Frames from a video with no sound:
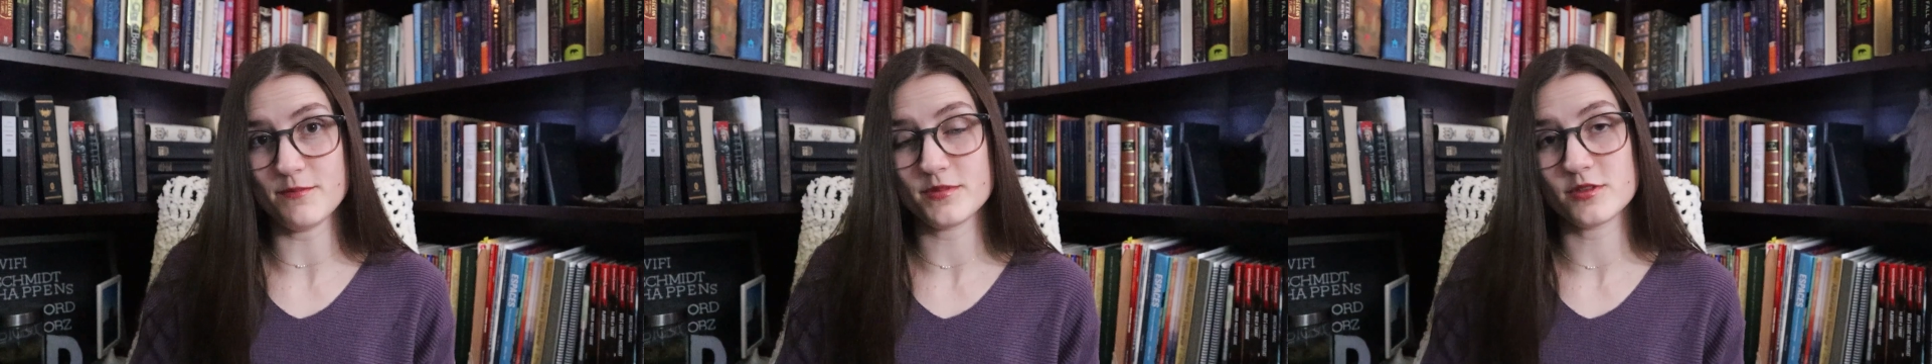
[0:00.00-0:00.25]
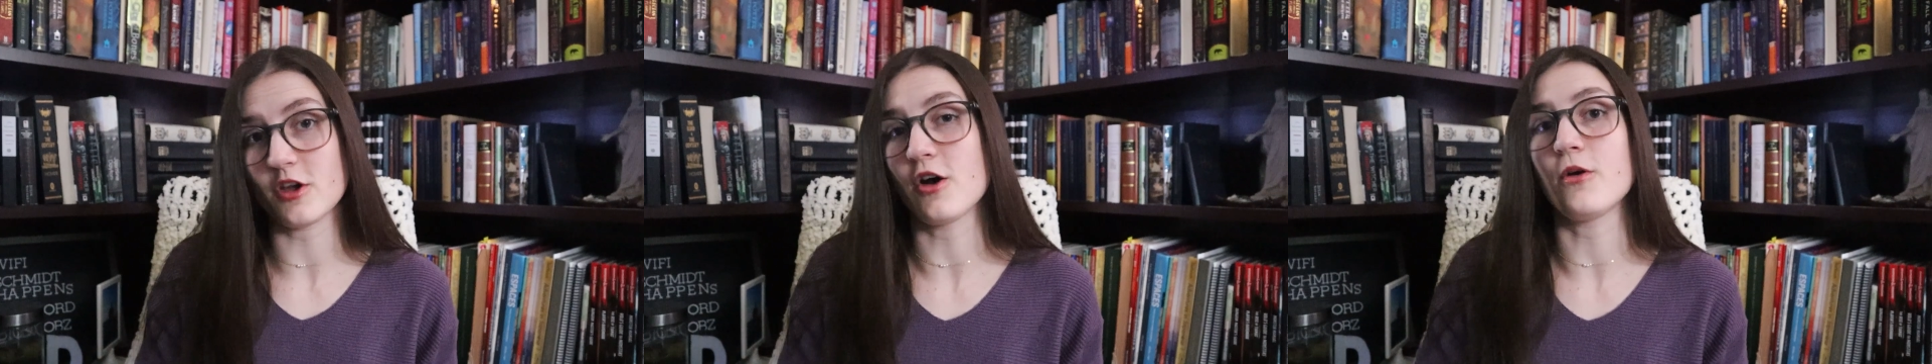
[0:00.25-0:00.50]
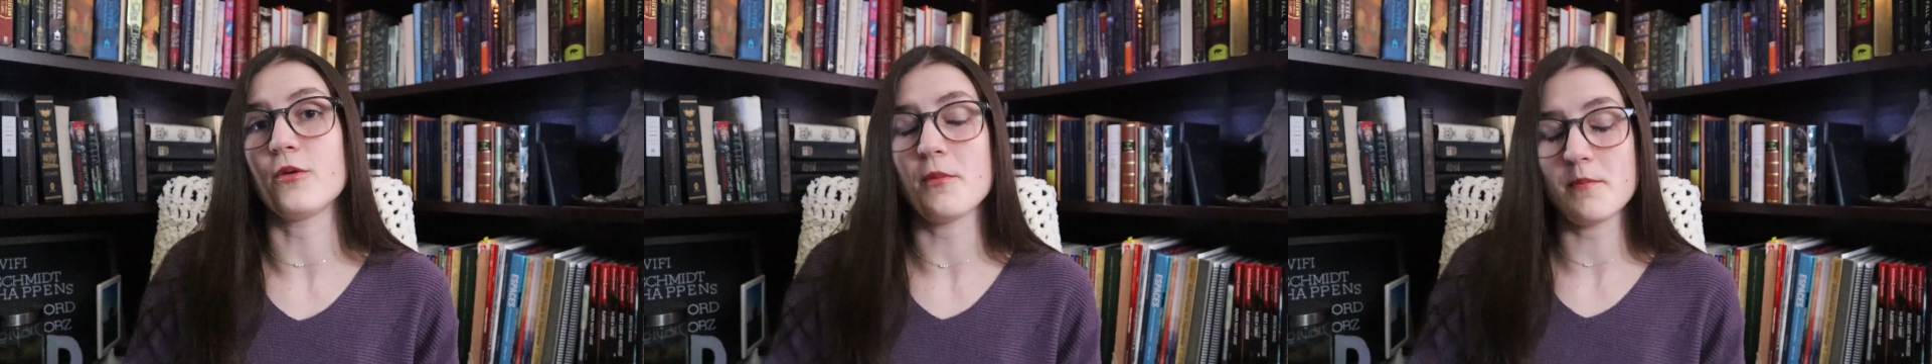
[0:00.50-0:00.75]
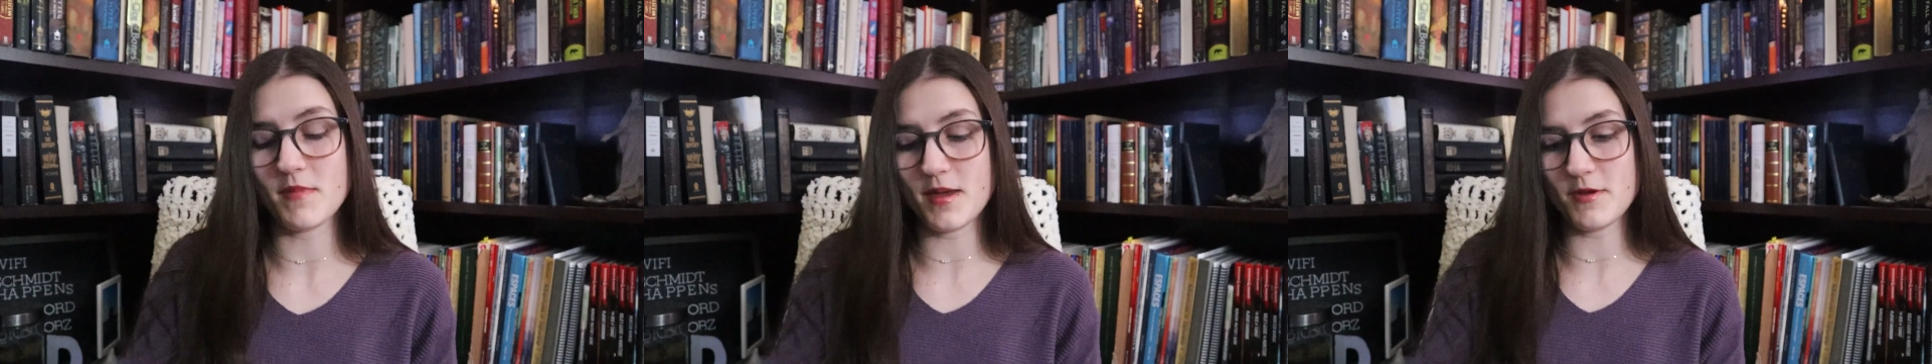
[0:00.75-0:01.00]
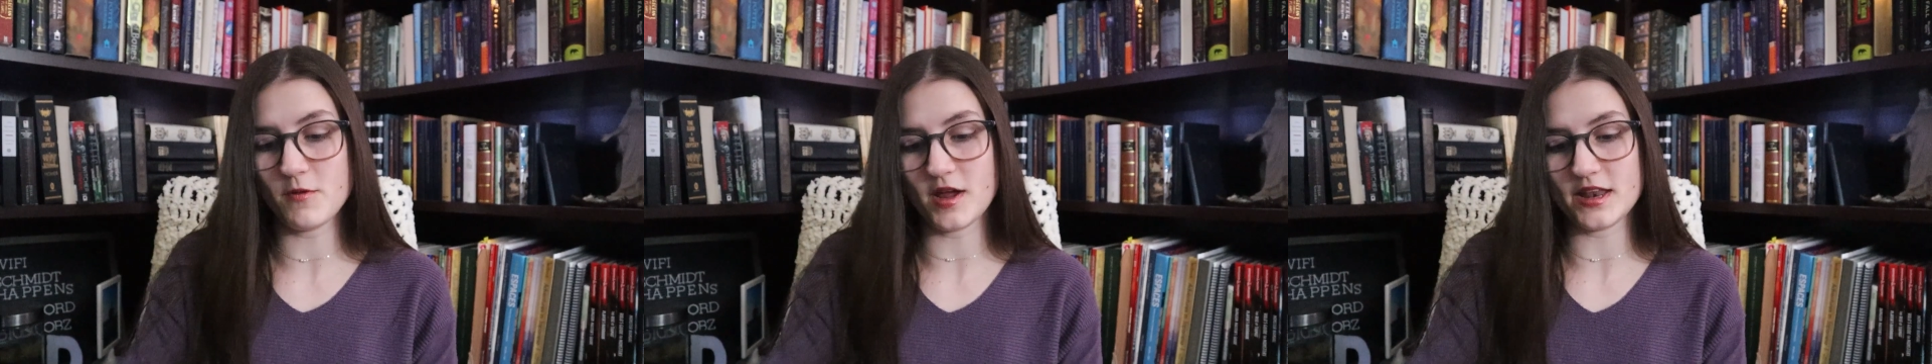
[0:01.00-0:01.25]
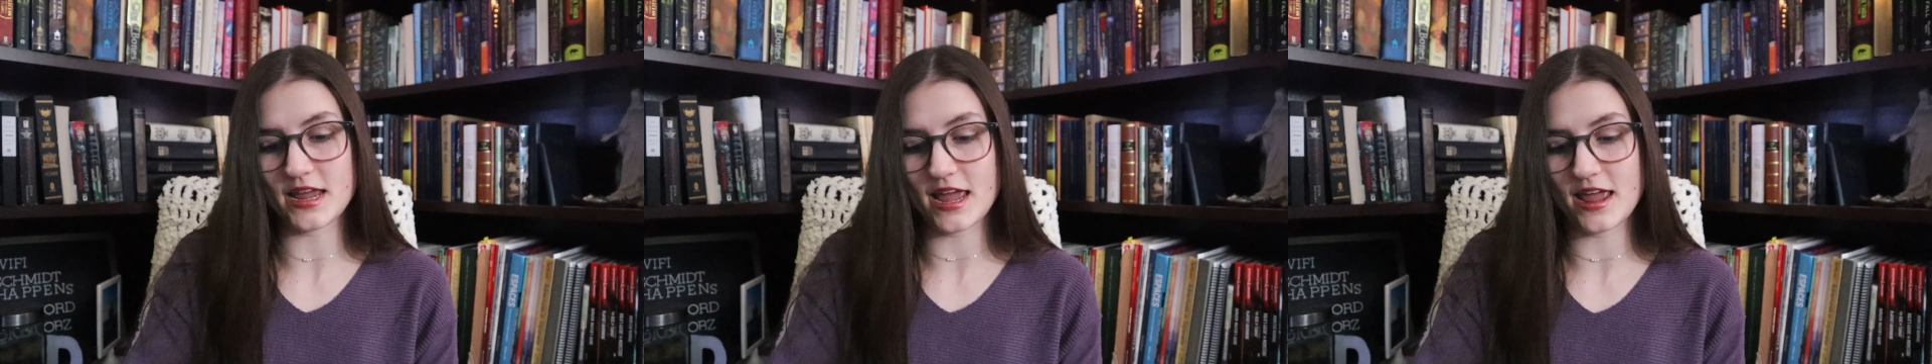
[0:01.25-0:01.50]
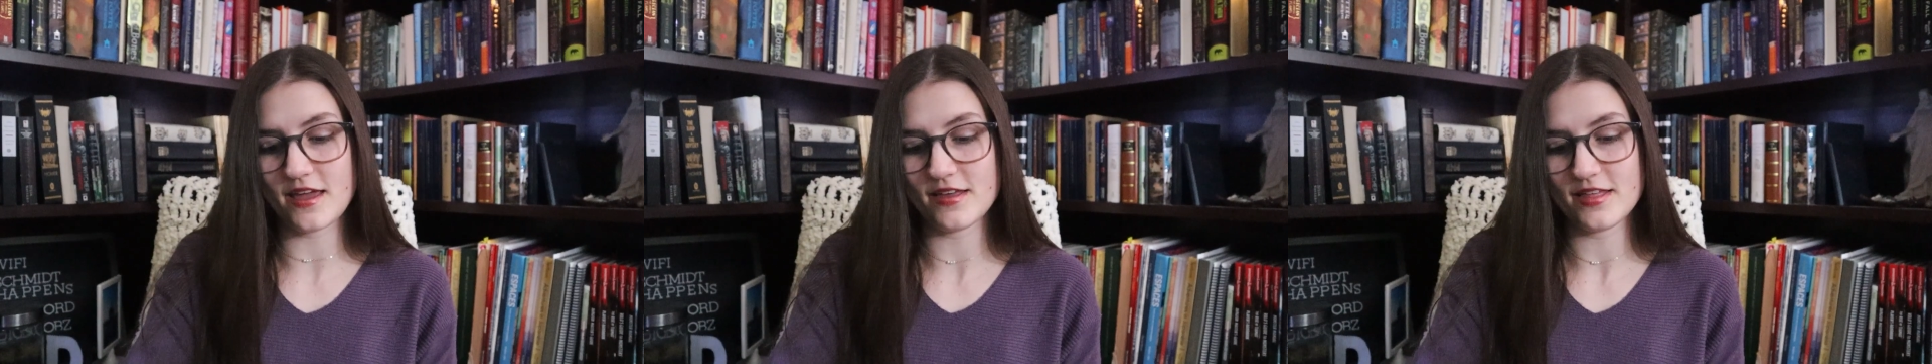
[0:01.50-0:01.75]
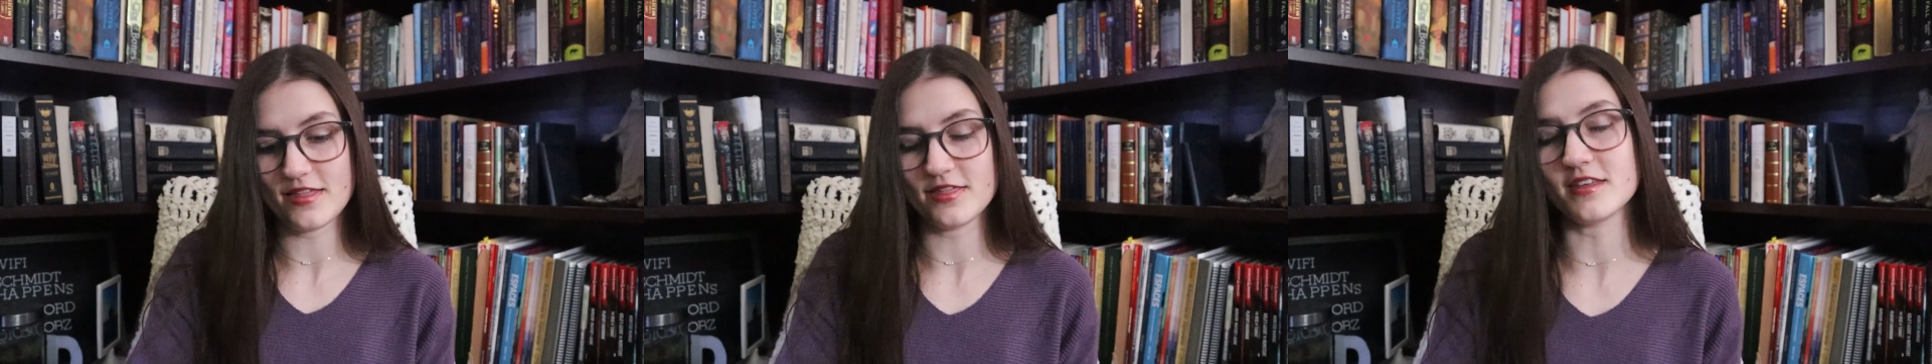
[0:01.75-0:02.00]
So maybe one day
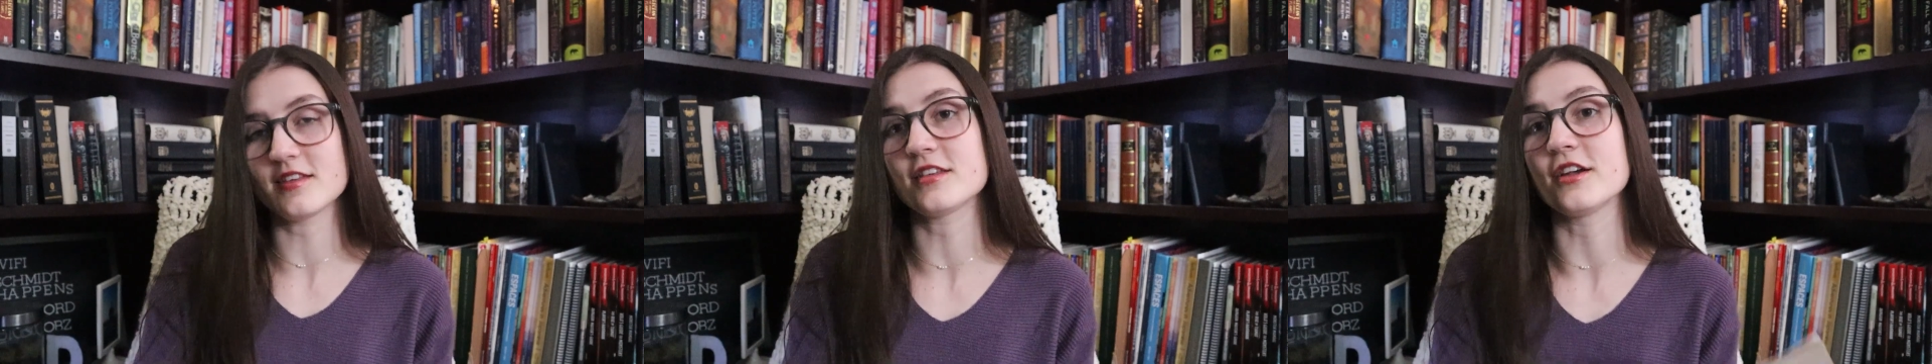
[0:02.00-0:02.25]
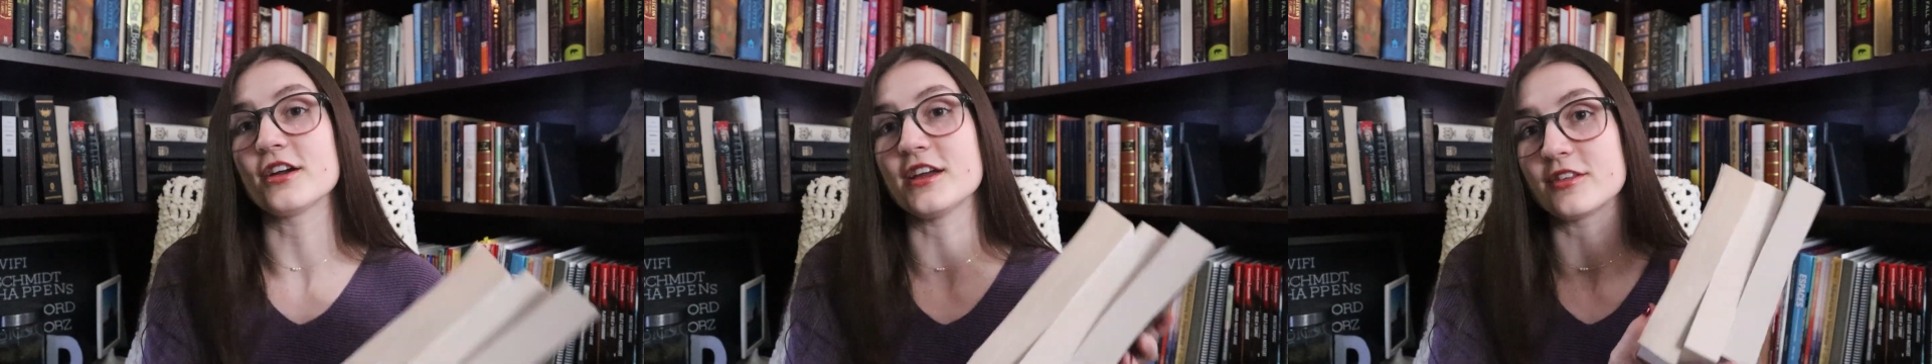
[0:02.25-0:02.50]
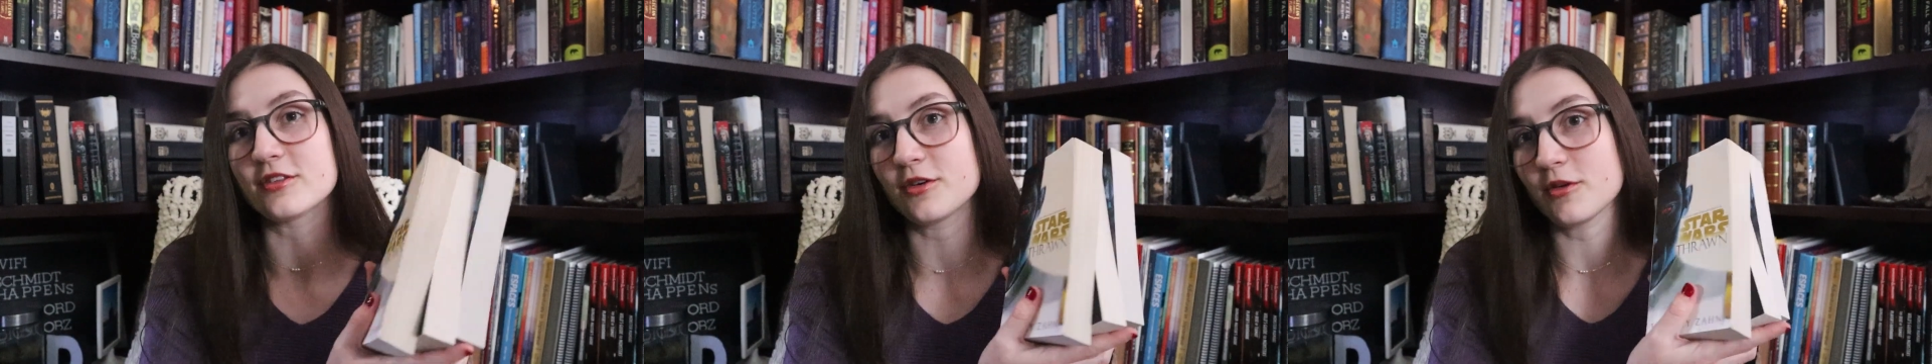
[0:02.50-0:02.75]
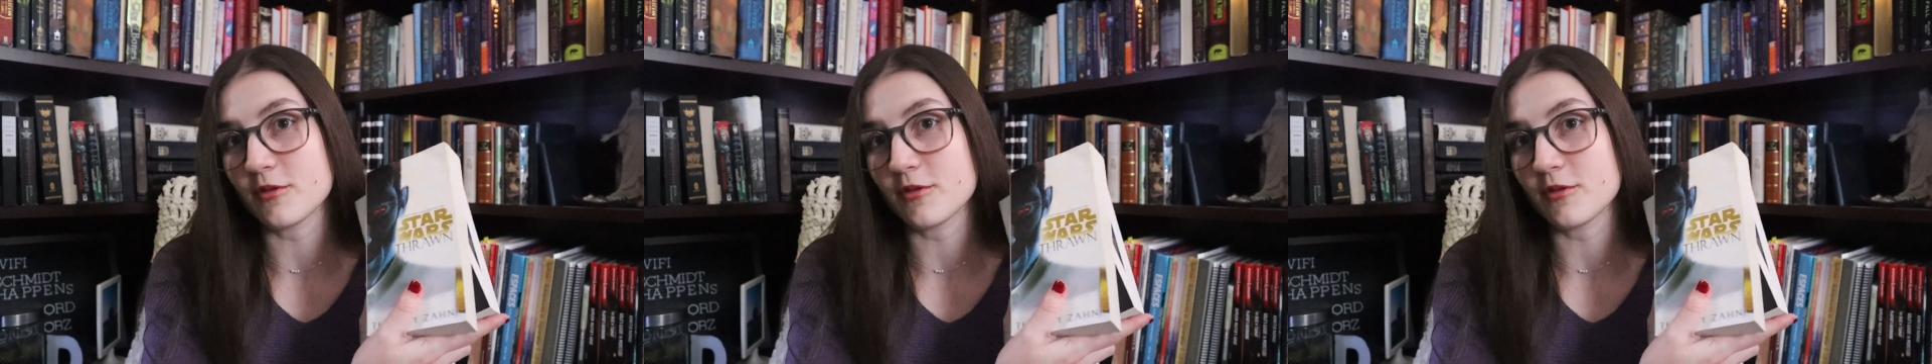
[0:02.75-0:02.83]
this series